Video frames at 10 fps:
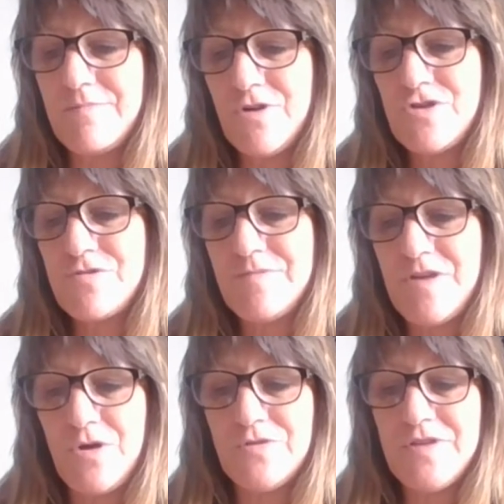emerge from the
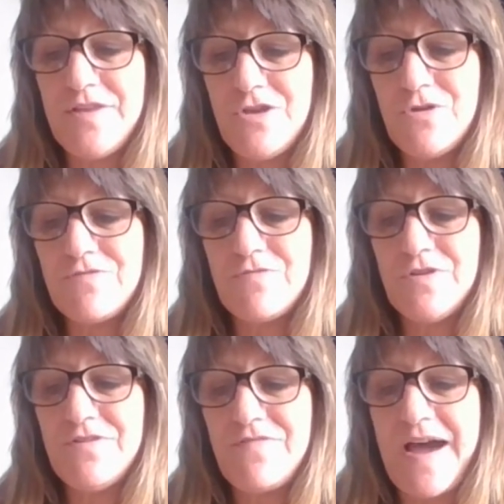old, and the youthful
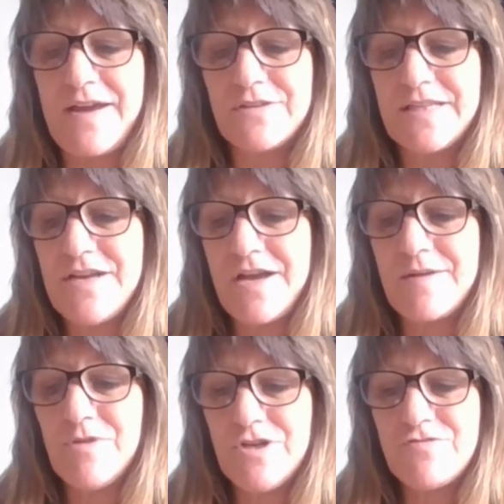and the vital cannot
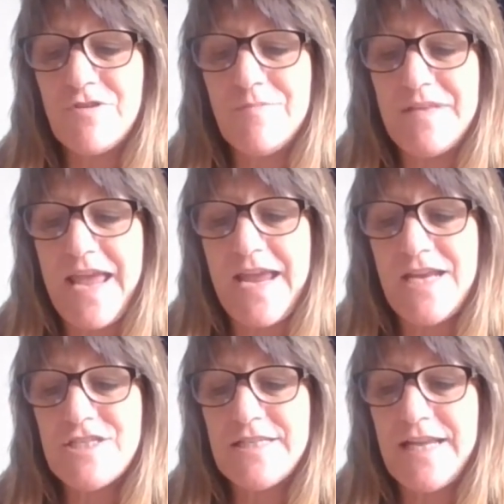emerge from the
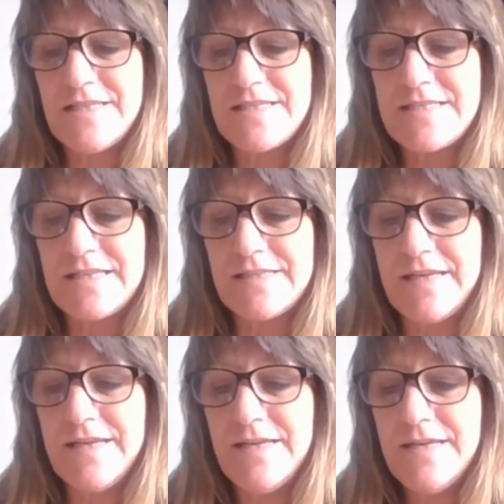aged and the
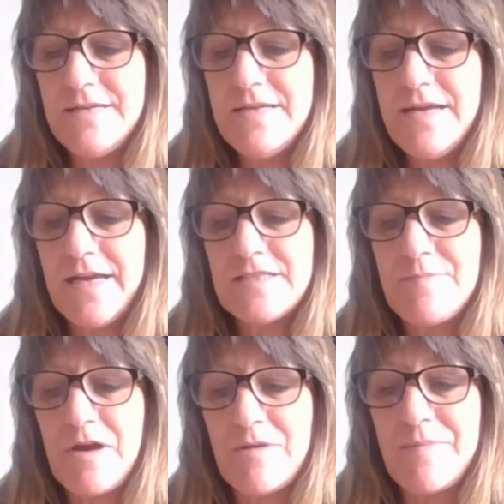sickly.
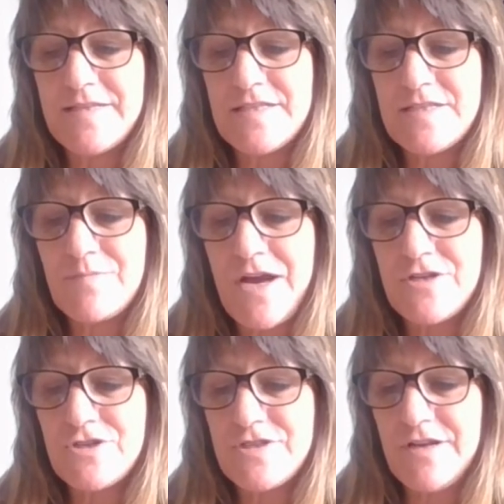Experiment and
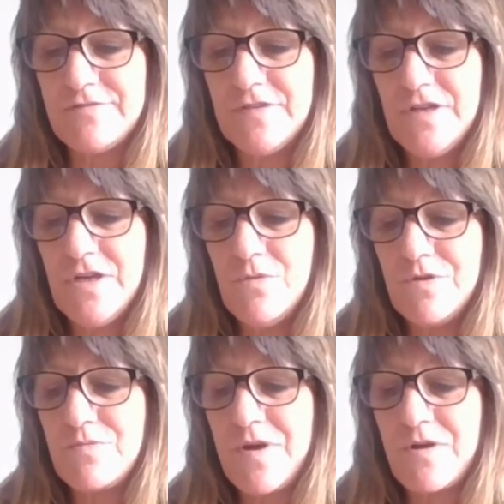surprise yourself
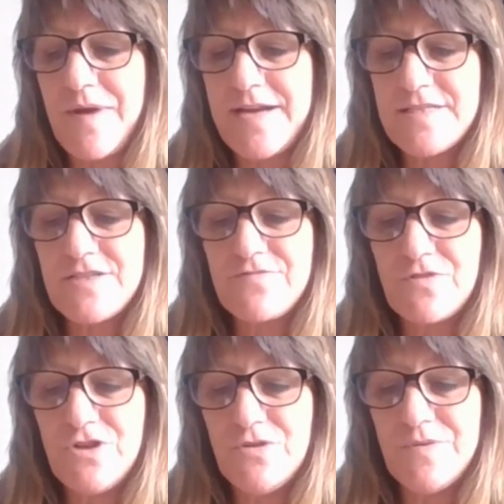with what arises
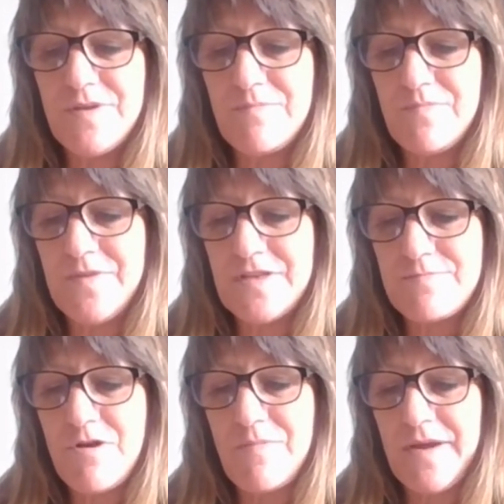for you in
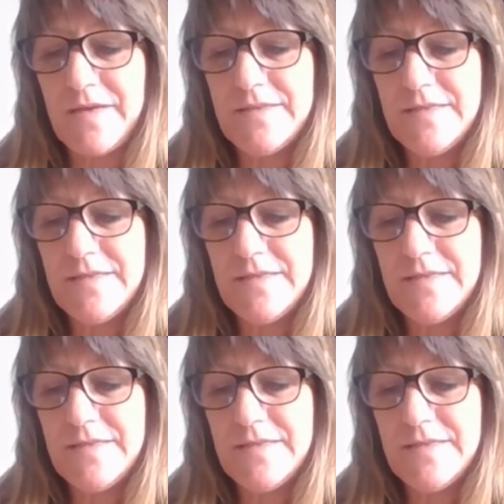this moment.